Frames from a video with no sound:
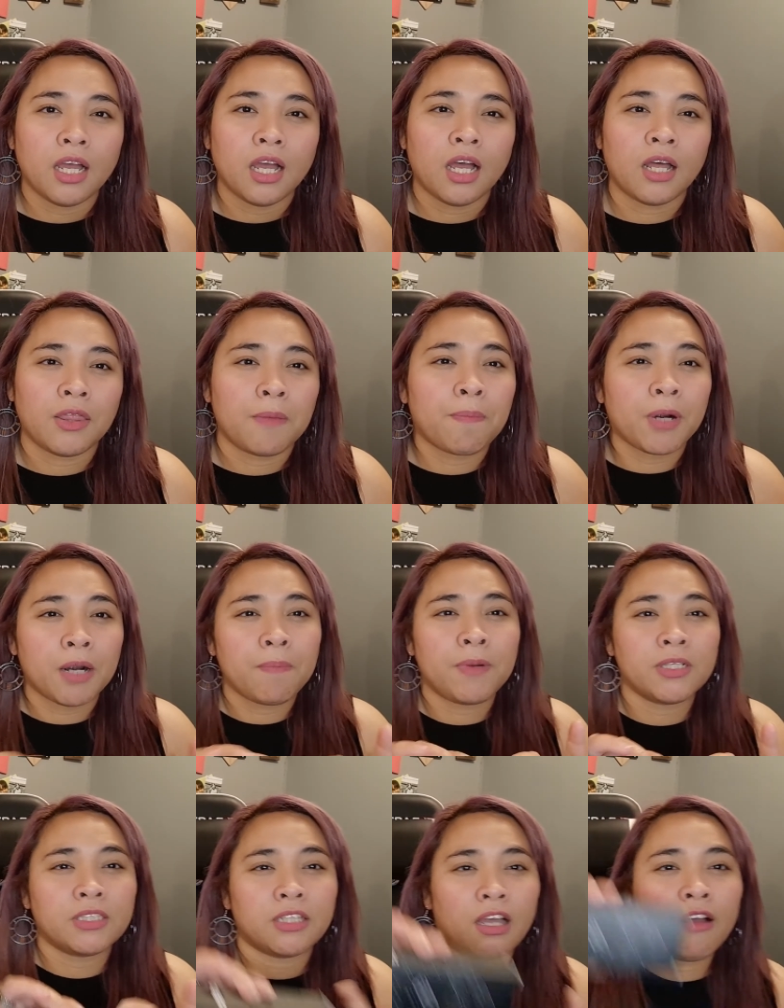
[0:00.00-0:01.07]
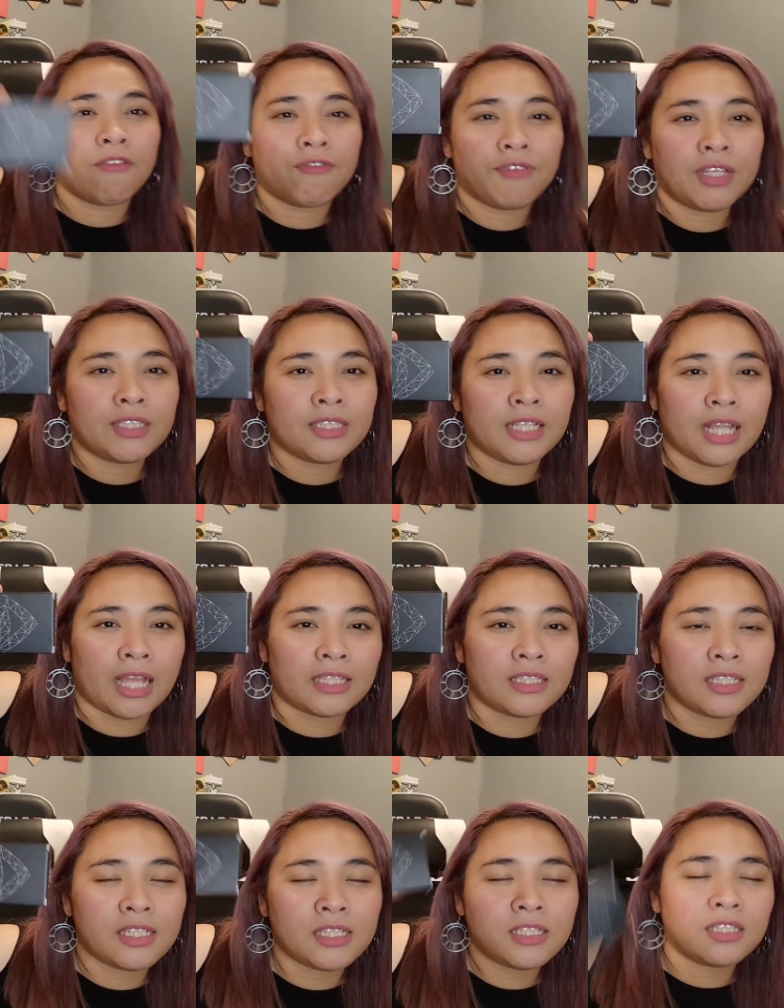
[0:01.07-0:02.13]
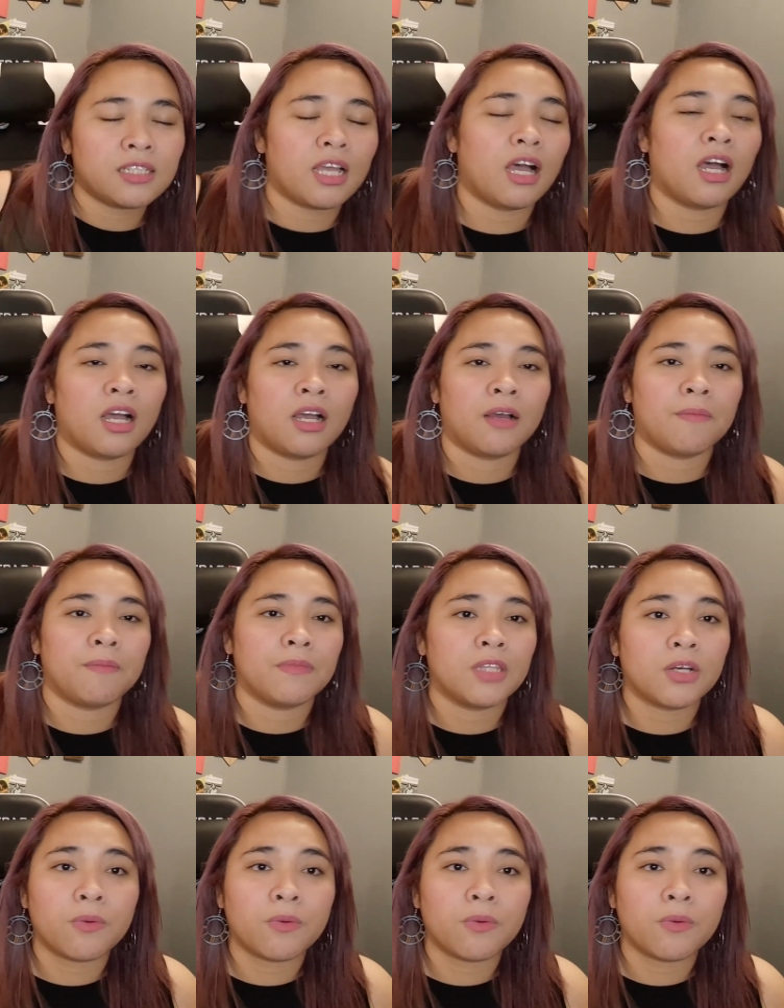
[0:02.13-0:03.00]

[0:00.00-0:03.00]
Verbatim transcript: uh, the purpose of these glasses um,